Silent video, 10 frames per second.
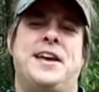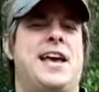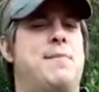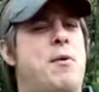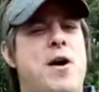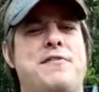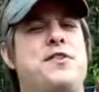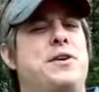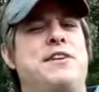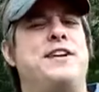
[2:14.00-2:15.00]
and my wife
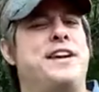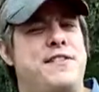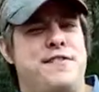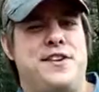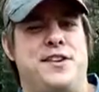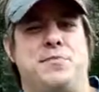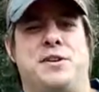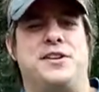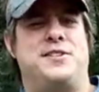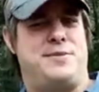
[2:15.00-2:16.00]
don't even get offended,
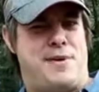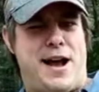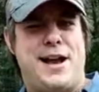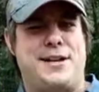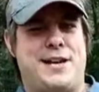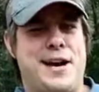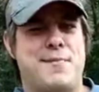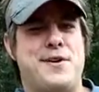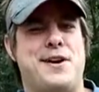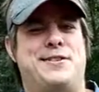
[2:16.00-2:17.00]
because she's behind the
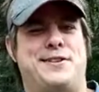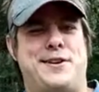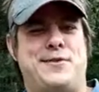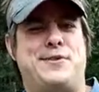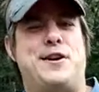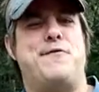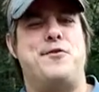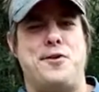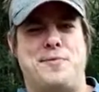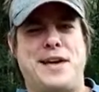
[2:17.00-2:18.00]
camera and she knows that I'm
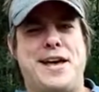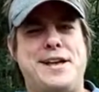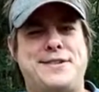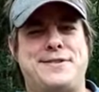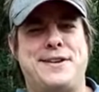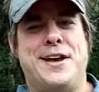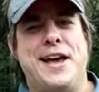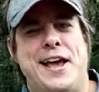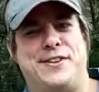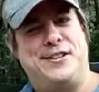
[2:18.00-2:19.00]
full of BS,
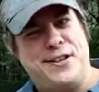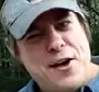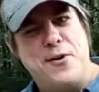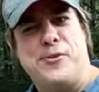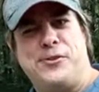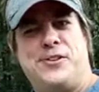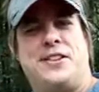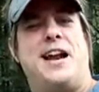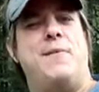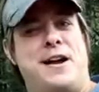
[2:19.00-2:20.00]
and she knows
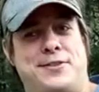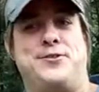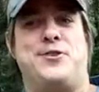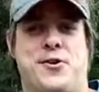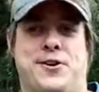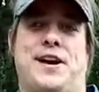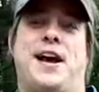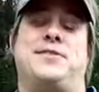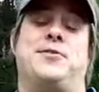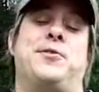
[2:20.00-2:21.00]
that I'm actually joking, guys. So